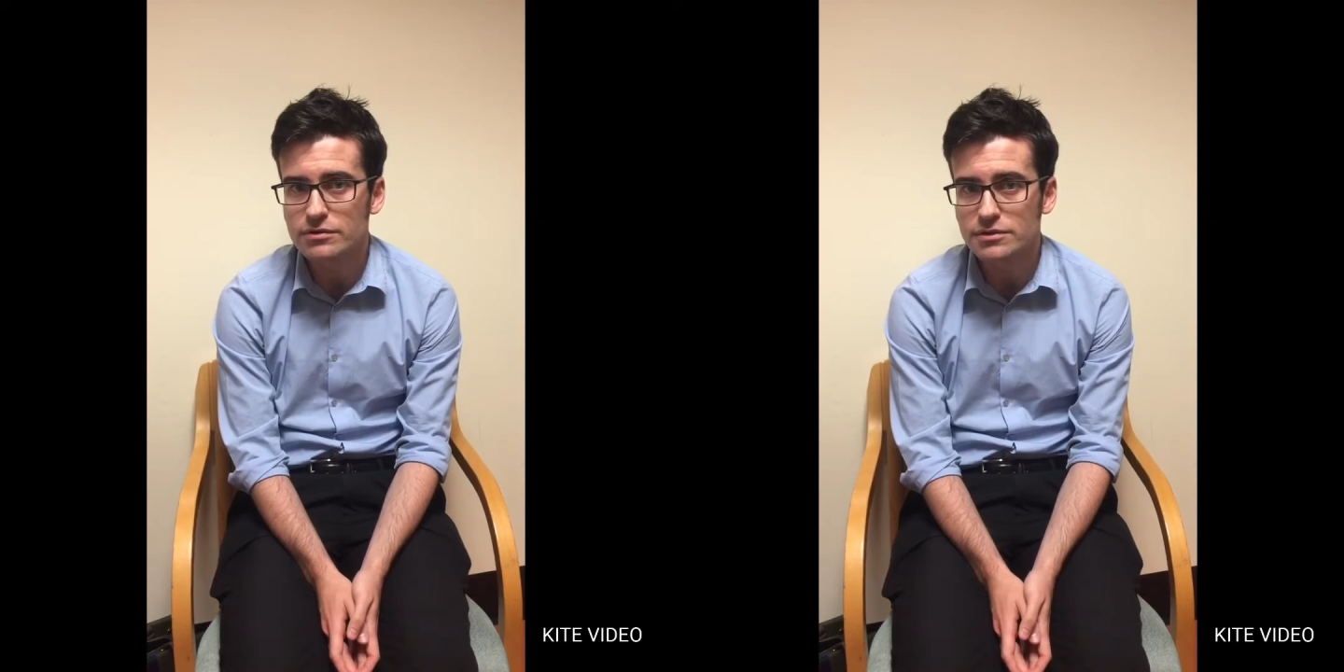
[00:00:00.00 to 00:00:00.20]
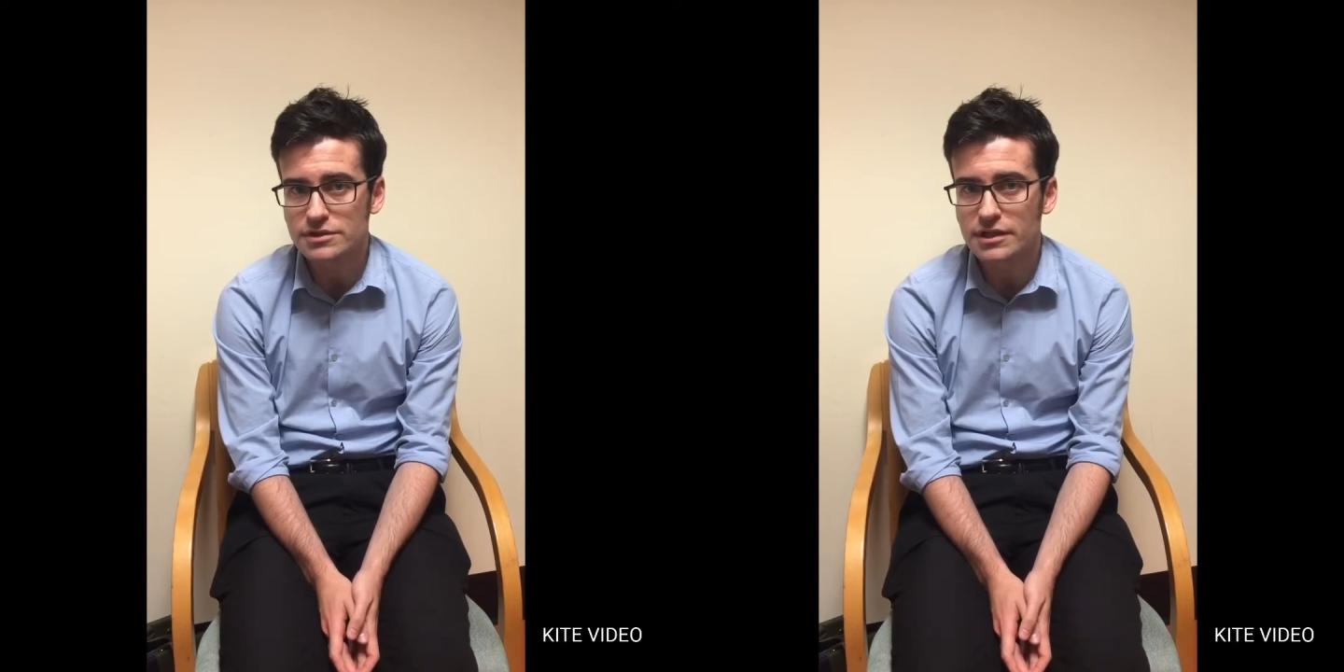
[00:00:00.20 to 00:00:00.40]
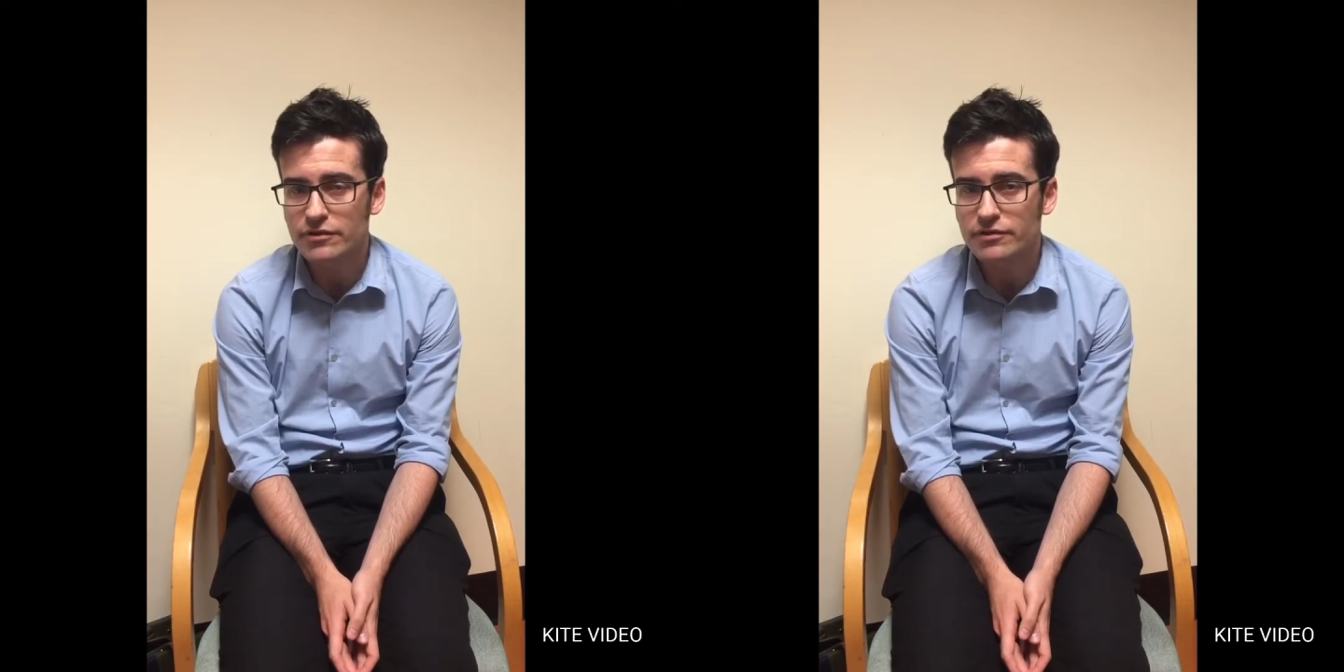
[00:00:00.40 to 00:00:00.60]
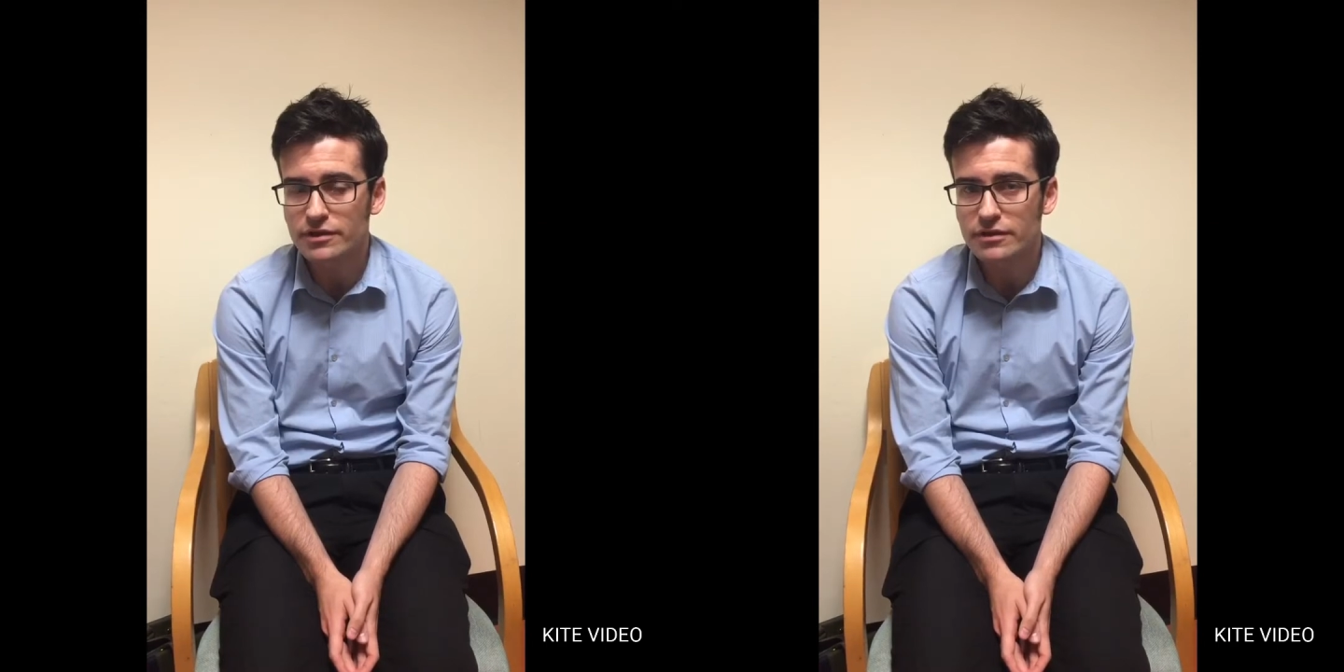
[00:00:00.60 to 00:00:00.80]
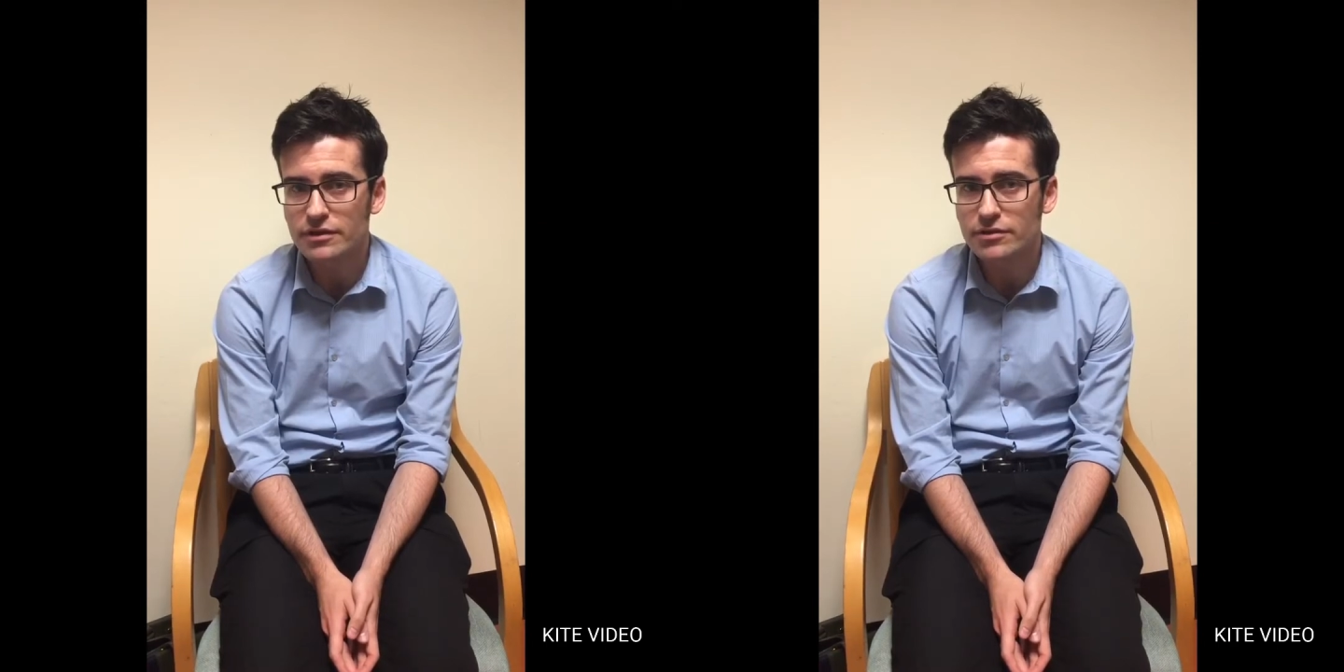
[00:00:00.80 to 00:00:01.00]

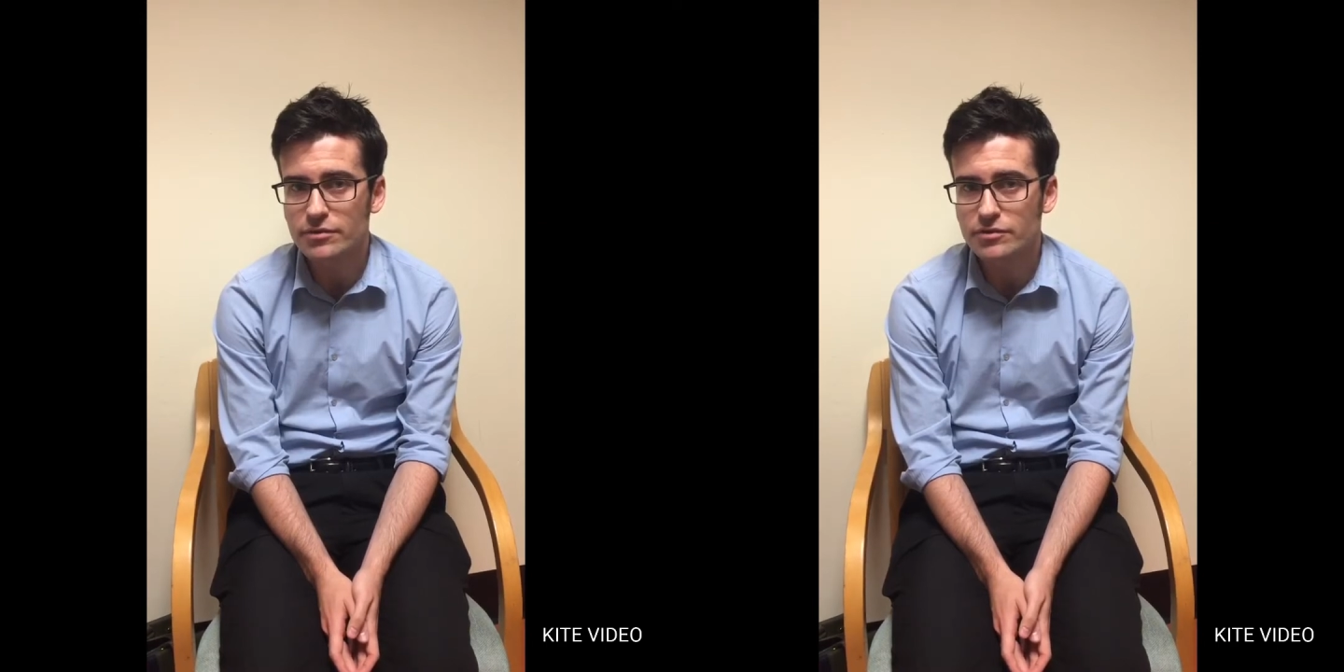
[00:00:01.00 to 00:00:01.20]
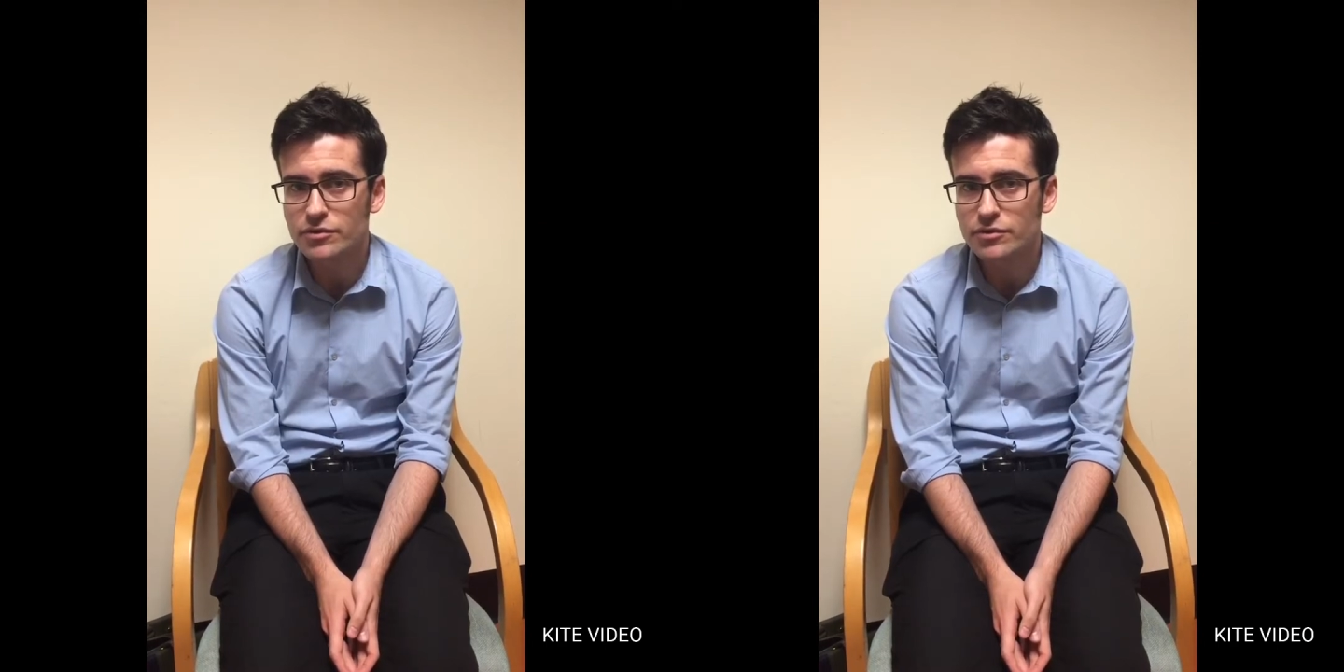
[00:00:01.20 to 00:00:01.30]
significantly with